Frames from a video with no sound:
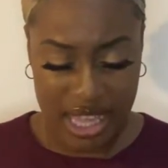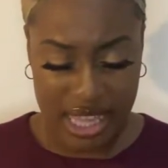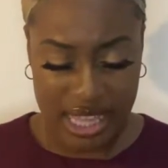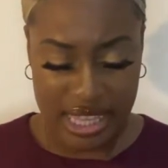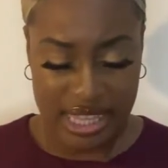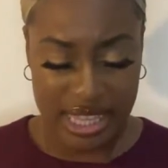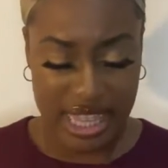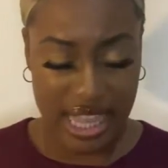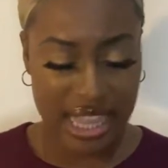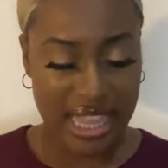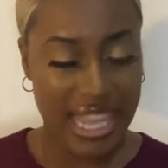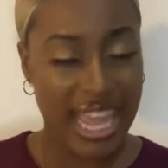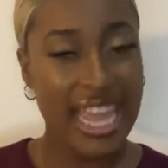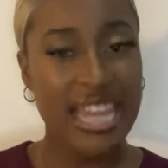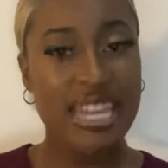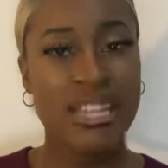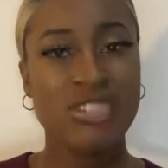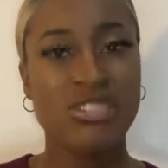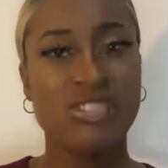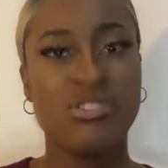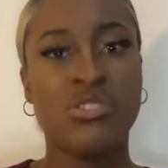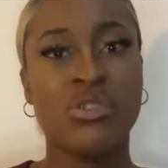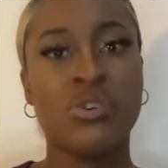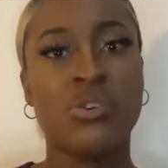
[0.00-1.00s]
The
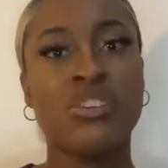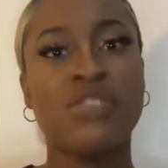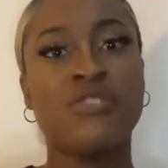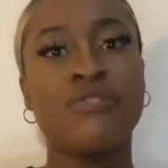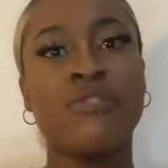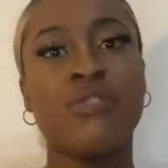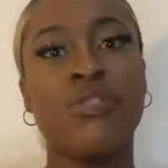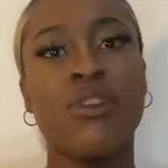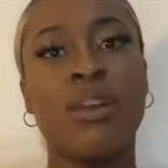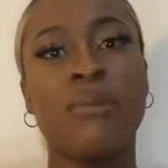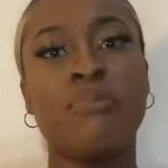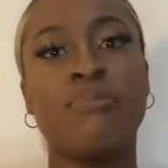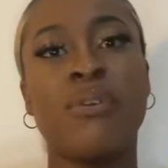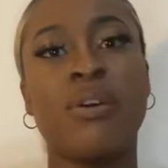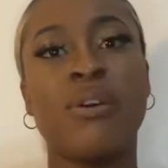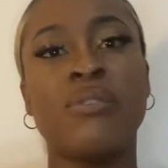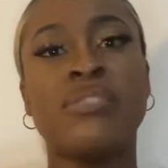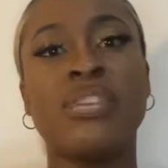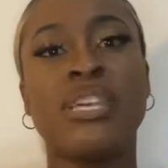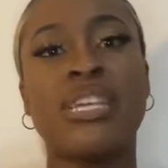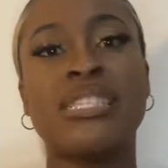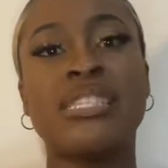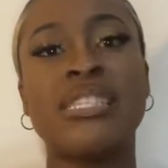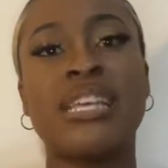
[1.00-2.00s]
latest George Floyd
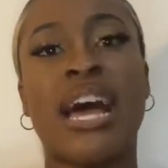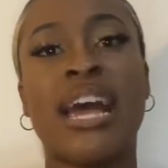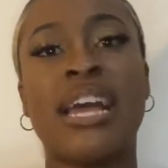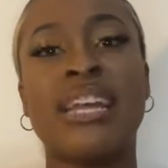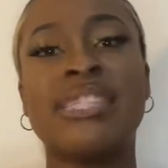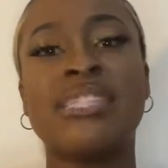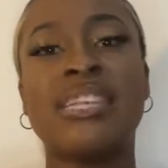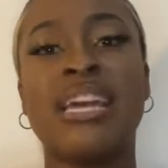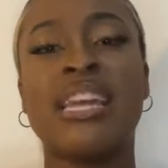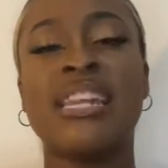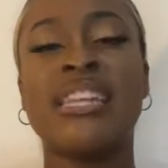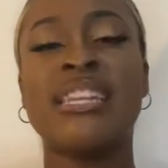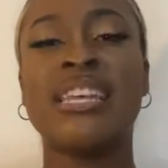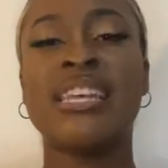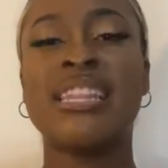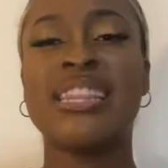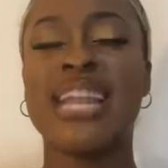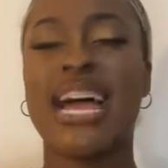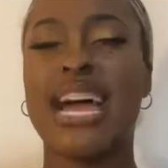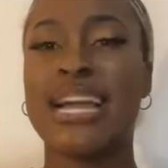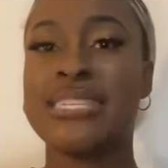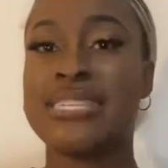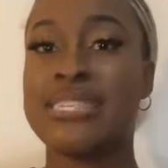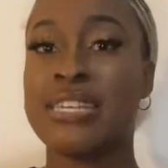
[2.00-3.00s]
protest I attended
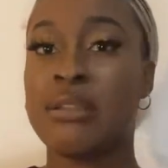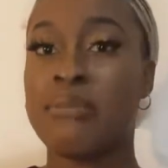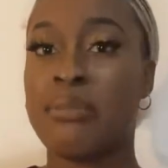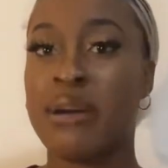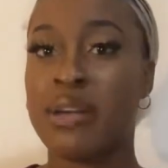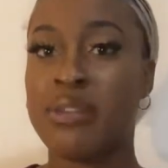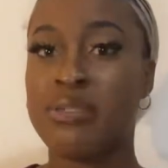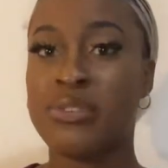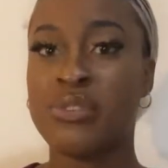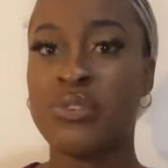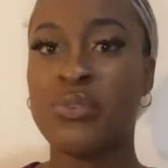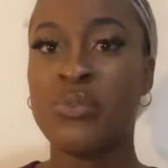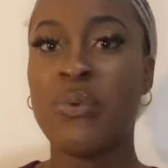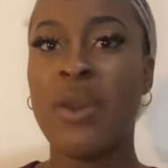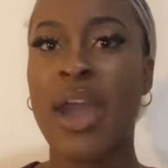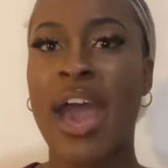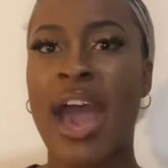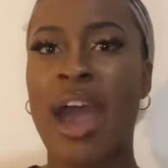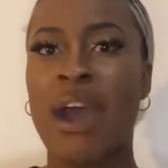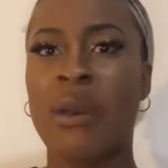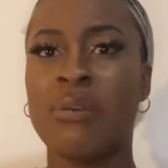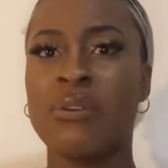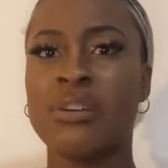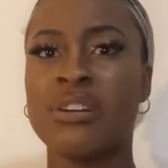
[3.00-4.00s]
lasted about 2
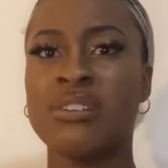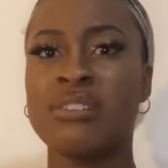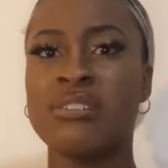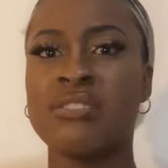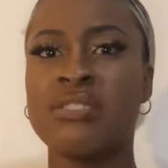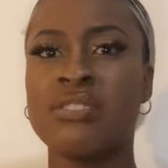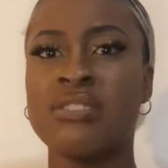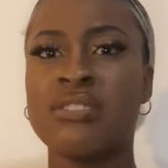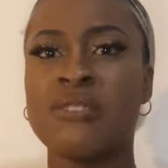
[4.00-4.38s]
hours.